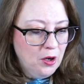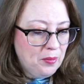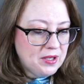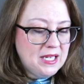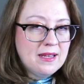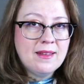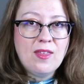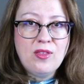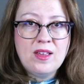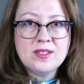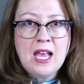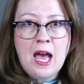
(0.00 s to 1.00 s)
who pretend that
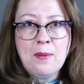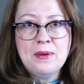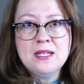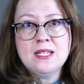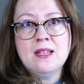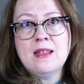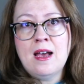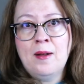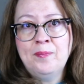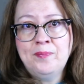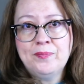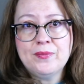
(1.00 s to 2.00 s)
things happen to
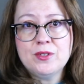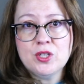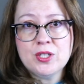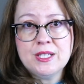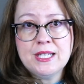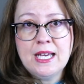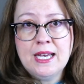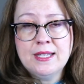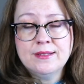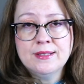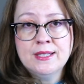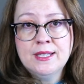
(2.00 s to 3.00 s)
them just to
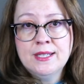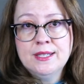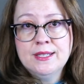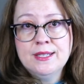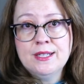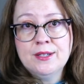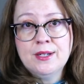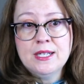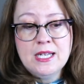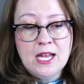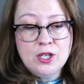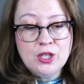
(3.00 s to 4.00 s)
get you know,
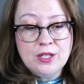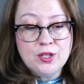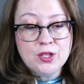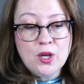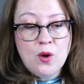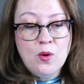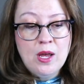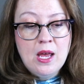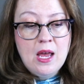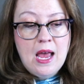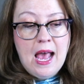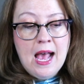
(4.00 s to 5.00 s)
attention. So
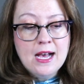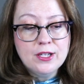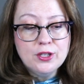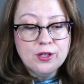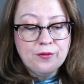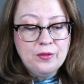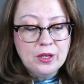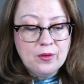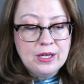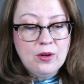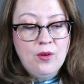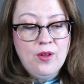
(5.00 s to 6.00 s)
as you're
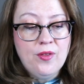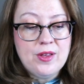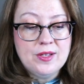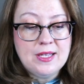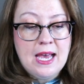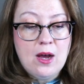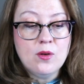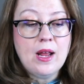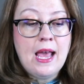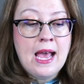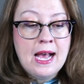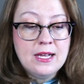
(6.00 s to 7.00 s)
figuring all this out,
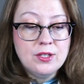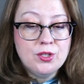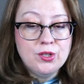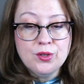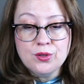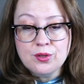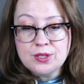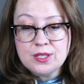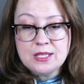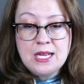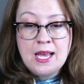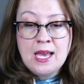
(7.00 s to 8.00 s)
as you're
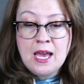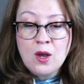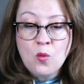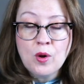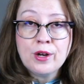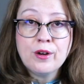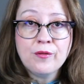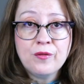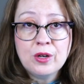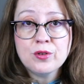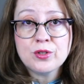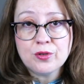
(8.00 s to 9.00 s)
seeing where your
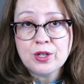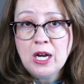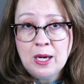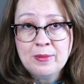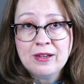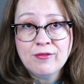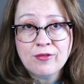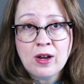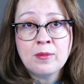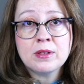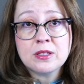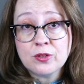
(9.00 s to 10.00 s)
fears are coming
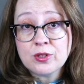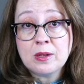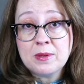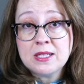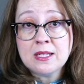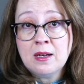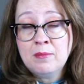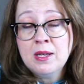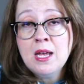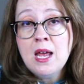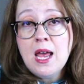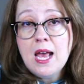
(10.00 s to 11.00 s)
from, because there's going to be some
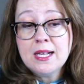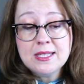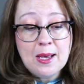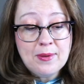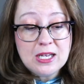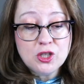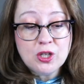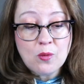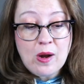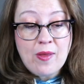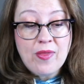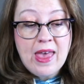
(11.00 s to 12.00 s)
examination
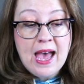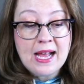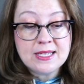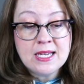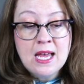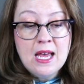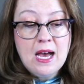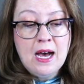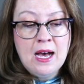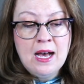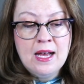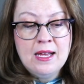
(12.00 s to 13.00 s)
around that,
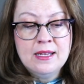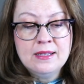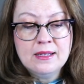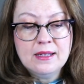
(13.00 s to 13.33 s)
uh,